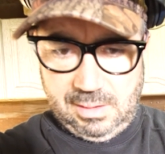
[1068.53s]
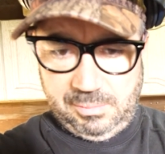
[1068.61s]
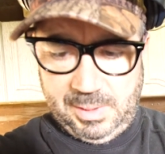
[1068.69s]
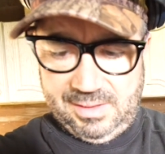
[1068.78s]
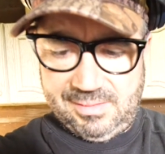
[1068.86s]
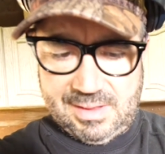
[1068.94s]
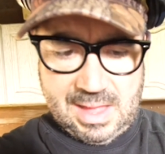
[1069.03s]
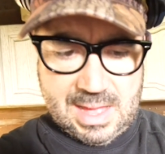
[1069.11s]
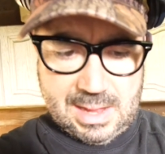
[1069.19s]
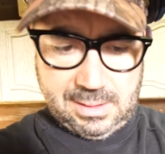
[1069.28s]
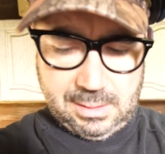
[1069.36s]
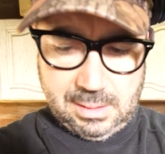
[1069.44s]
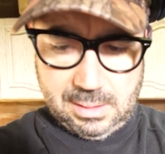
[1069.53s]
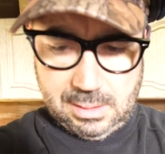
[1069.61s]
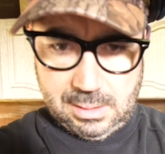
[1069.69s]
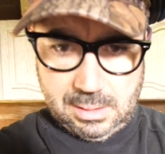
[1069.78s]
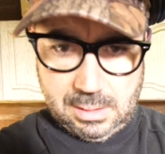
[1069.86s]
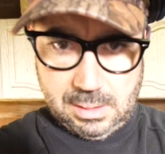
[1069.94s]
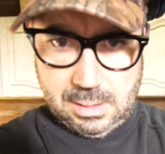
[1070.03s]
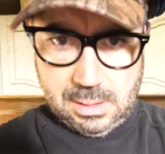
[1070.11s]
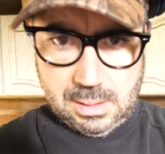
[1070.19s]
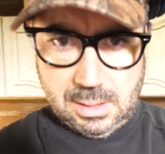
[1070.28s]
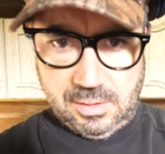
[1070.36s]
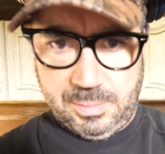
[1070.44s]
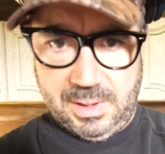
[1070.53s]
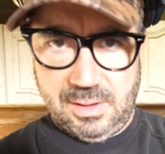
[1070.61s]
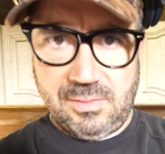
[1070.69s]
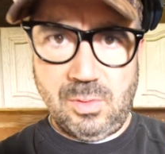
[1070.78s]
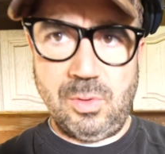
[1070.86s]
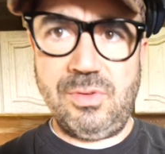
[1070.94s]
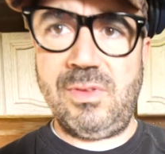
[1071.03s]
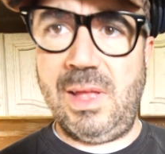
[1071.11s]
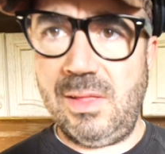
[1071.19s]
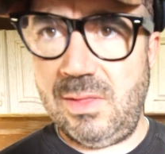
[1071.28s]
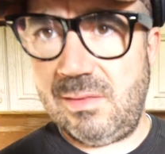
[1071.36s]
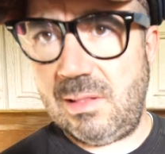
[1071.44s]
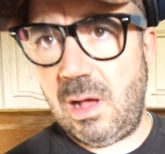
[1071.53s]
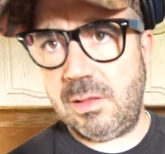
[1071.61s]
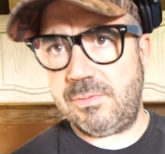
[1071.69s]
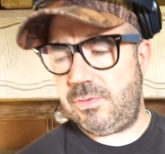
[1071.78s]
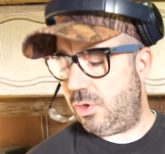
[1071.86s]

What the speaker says: It's been sad. It's been exhausting these last